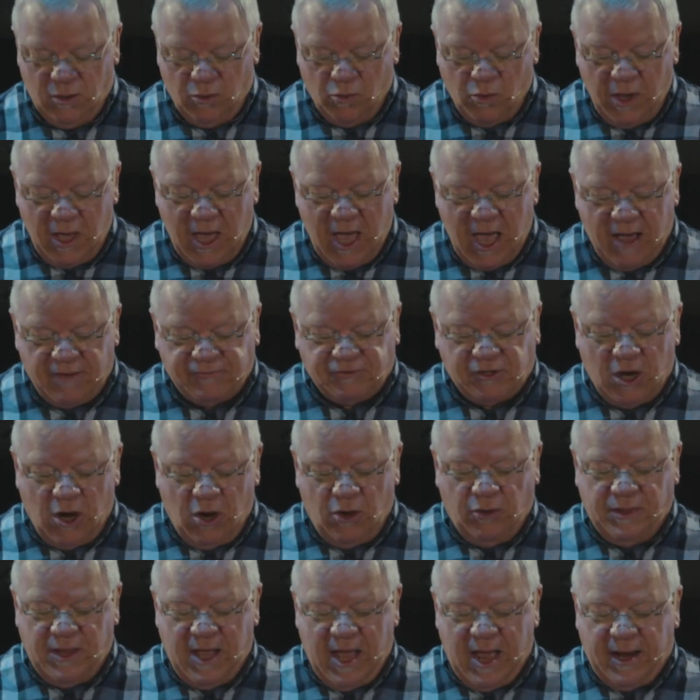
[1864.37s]
We have to
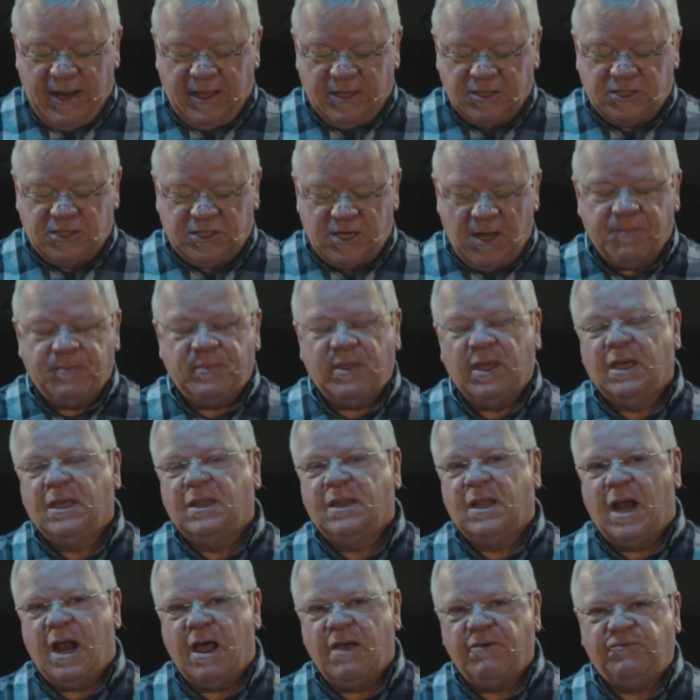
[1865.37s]
own that. That's
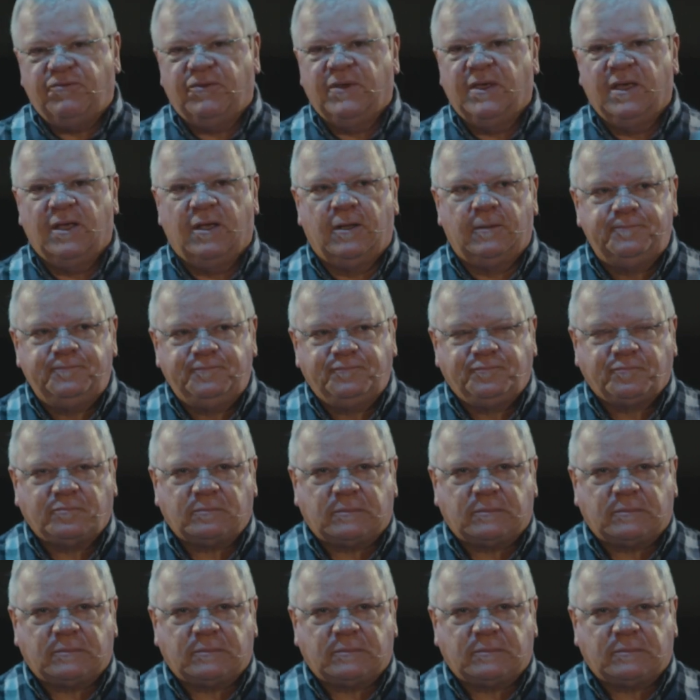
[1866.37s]
something that I feel